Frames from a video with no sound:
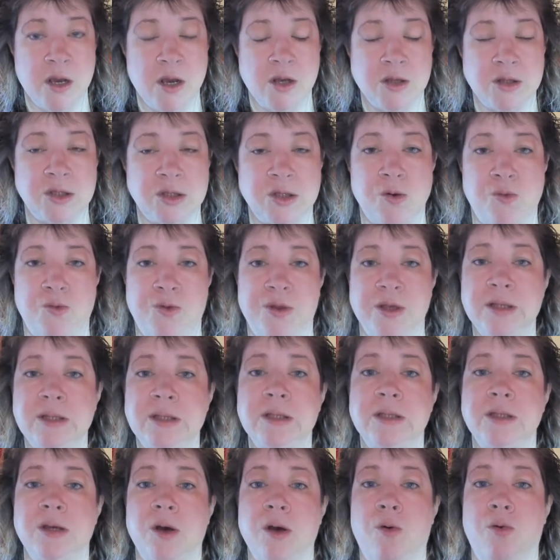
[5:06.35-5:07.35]
So this
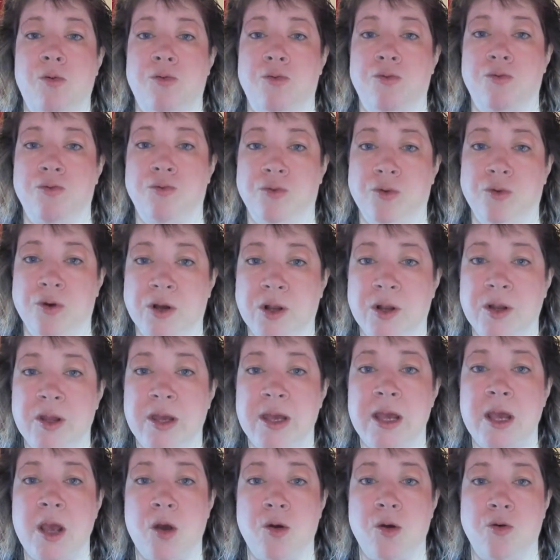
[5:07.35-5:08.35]
is a
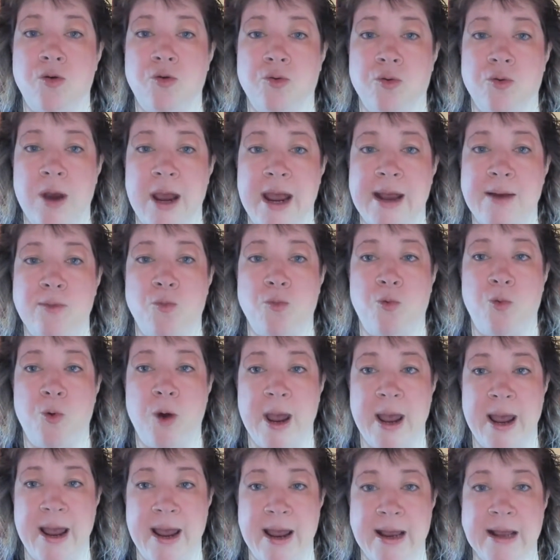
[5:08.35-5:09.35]
really great
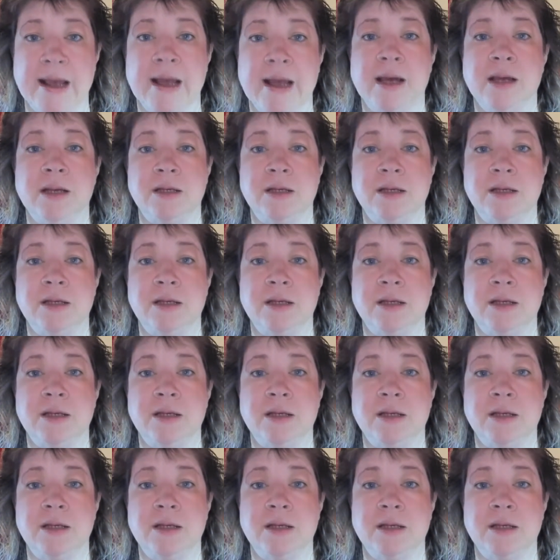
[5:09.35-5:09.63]
way